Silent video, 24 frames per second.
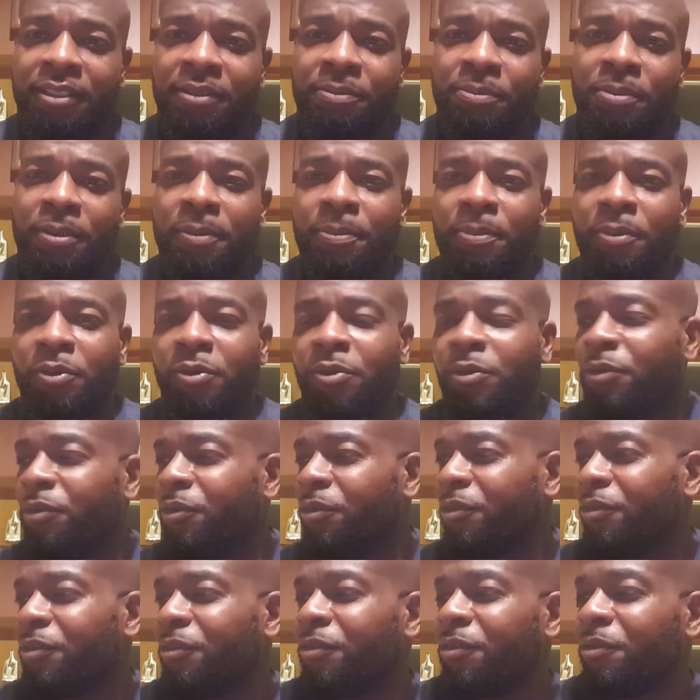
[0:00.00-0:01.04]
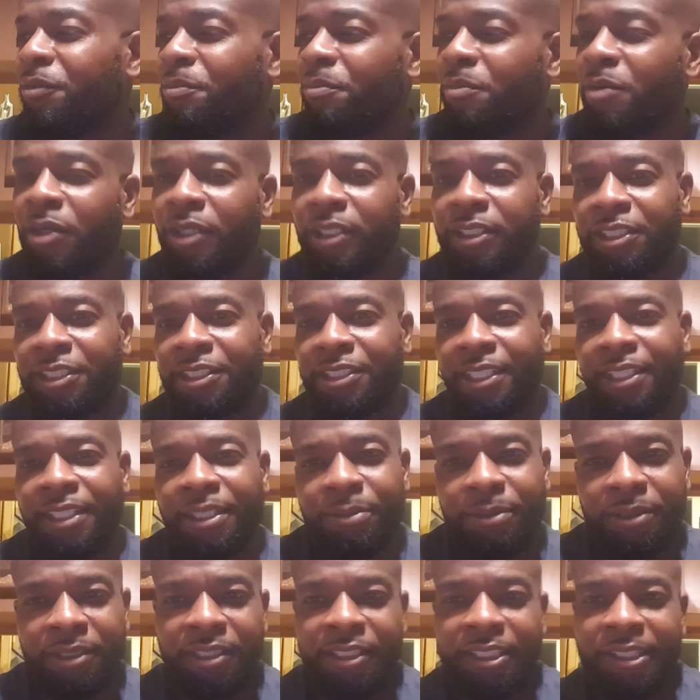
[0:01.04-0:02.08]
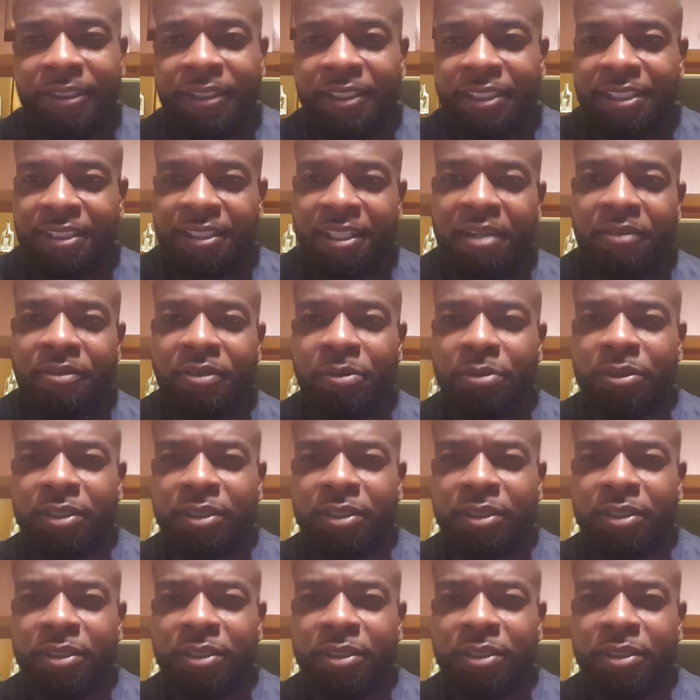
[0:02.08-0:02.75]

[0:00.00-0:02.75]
people marched and it was serious stuff.